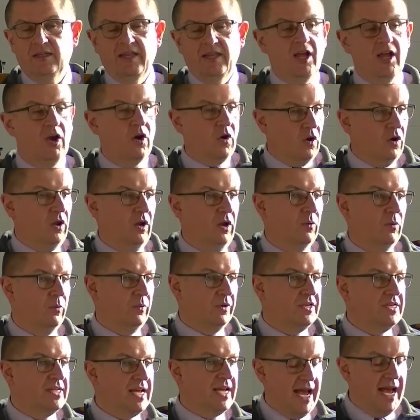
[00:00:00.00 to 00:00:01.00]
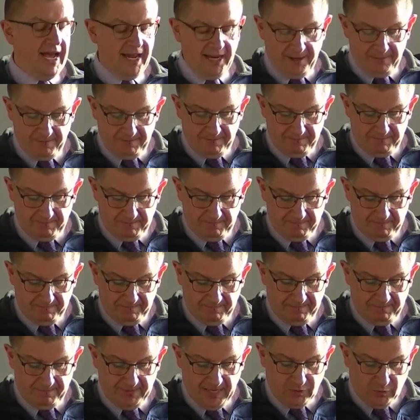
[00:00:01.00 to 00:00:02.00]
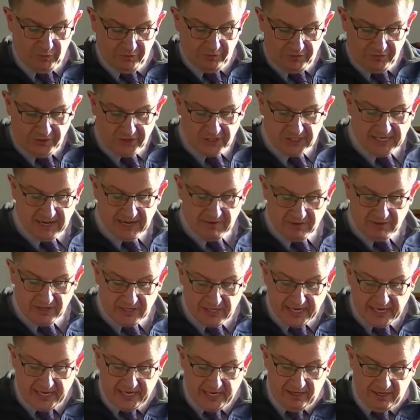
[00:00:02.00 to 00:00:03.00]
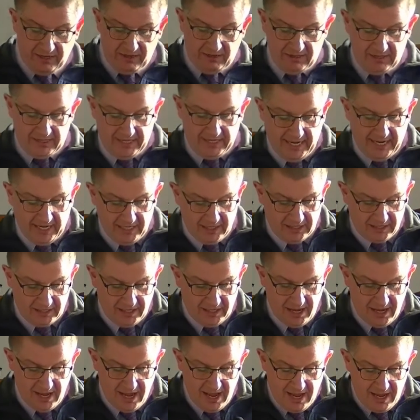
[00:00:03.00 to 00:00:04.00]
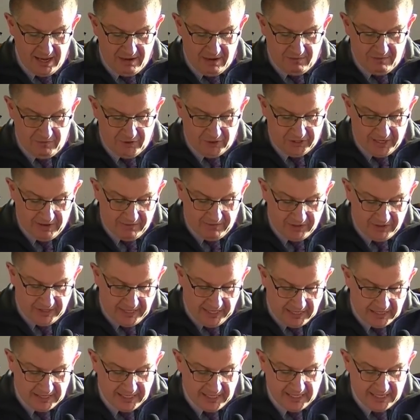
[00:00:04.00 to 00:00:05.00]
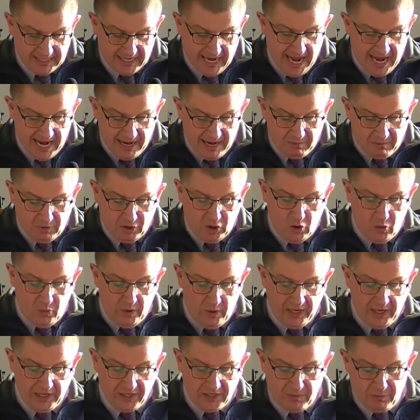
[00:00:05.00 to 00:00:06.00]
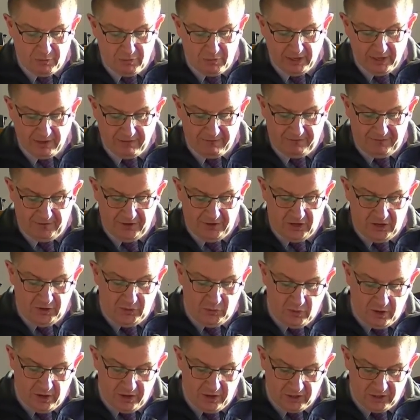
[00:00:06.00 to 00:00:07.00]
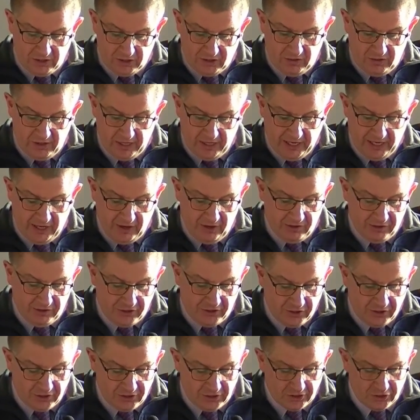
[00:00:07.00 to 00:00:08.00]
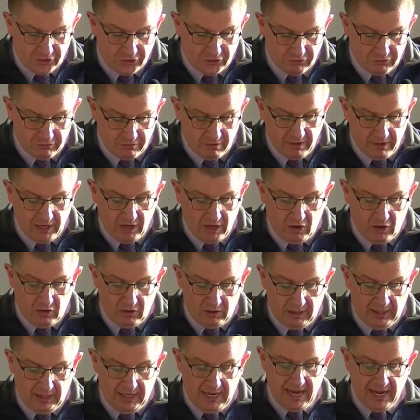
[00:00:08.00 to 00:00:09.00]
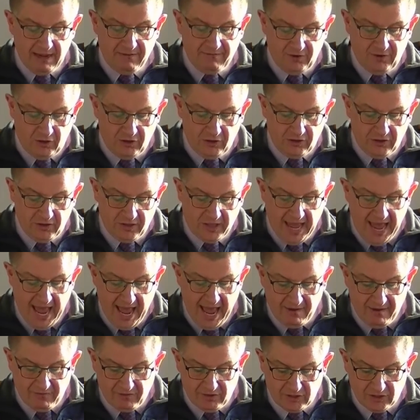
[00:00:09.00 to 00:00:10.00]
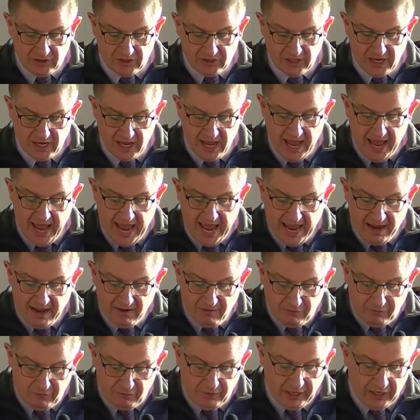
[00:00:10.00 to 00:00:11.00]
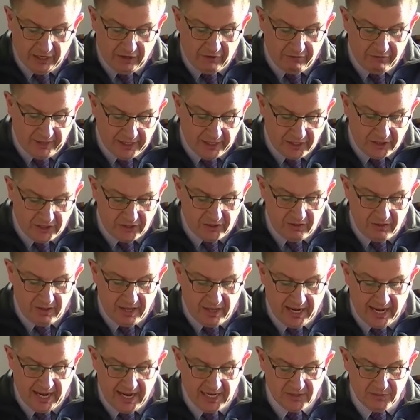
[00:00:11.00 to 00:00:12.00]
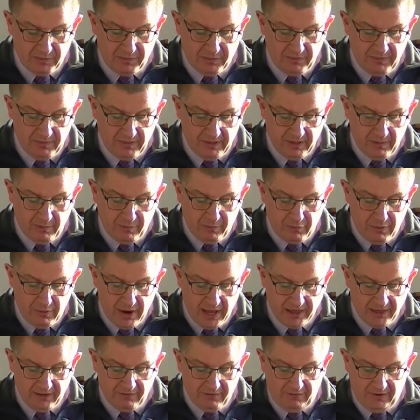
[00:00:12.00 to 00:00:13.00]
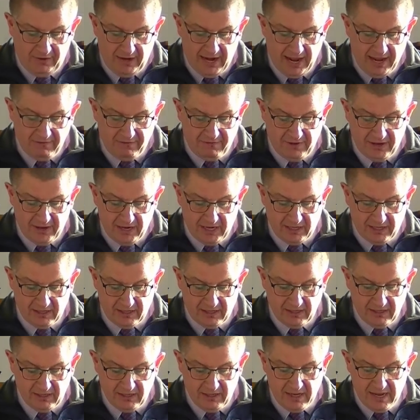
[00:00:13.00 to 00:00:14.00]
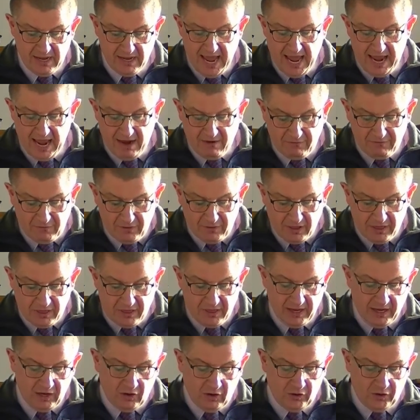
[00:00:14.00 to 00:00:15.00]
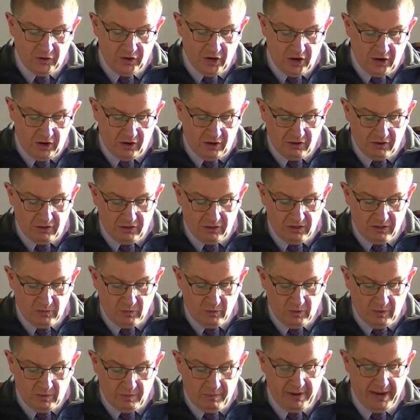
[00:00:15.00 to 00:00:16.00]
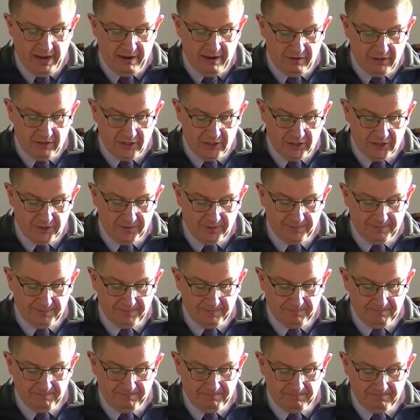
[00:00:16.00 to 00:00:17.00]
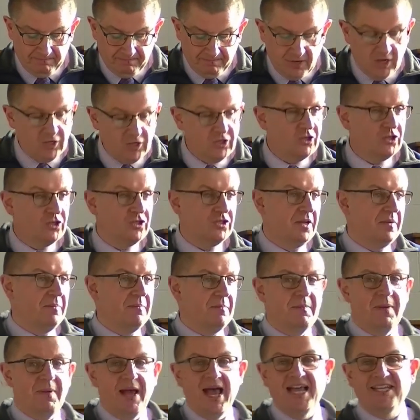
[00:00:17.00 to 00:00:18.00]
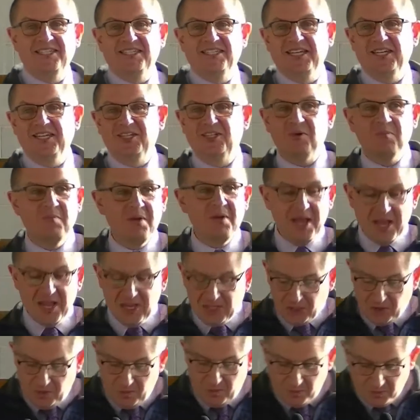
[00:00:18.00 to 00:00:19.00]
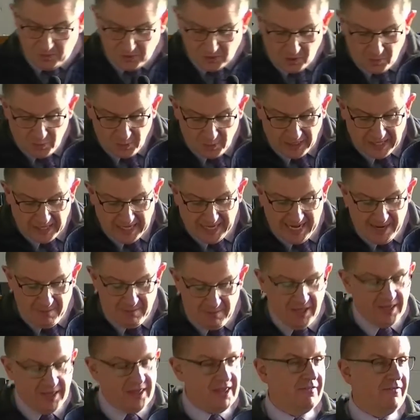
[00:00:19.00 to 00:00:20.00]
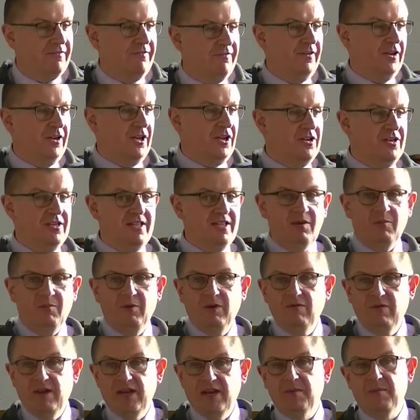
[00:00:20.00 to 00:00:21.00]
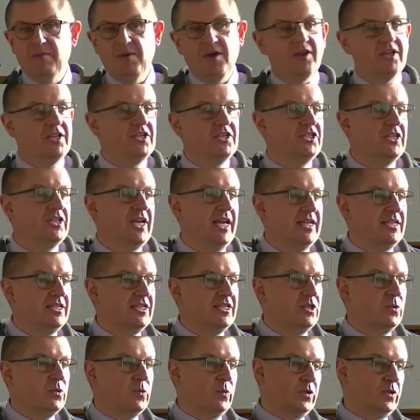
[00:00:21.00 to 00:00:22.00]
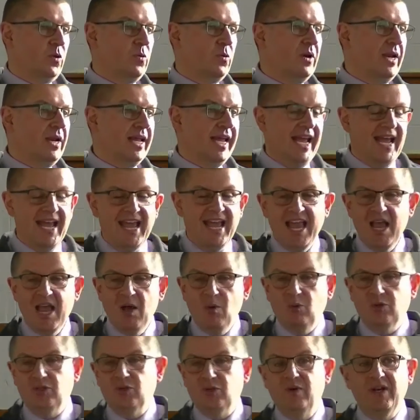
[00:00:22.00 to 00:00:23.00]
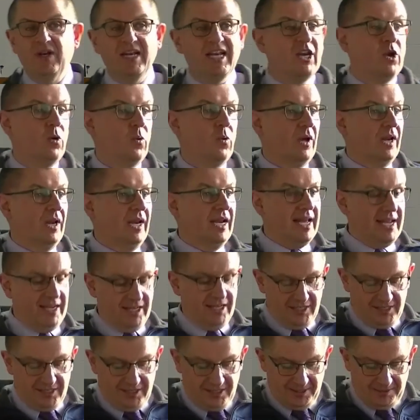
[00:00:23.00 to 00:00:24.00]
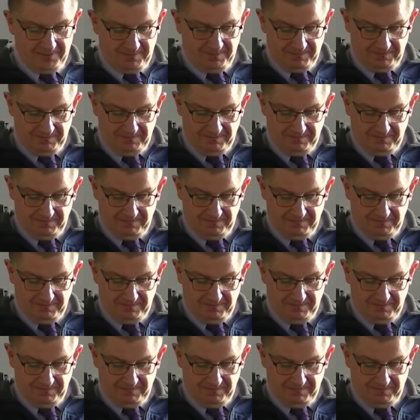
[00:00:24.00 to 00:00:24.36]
they all would die. That's what verse 17 says. Verse 17 says, "I am going to bring floodwaters on the earth to destroy all life under the heavens, every creature that has the breath of life in it. Everything on earth will perish." Now, just in passing, some would claim that the flood that we read about in Genesis was only localized.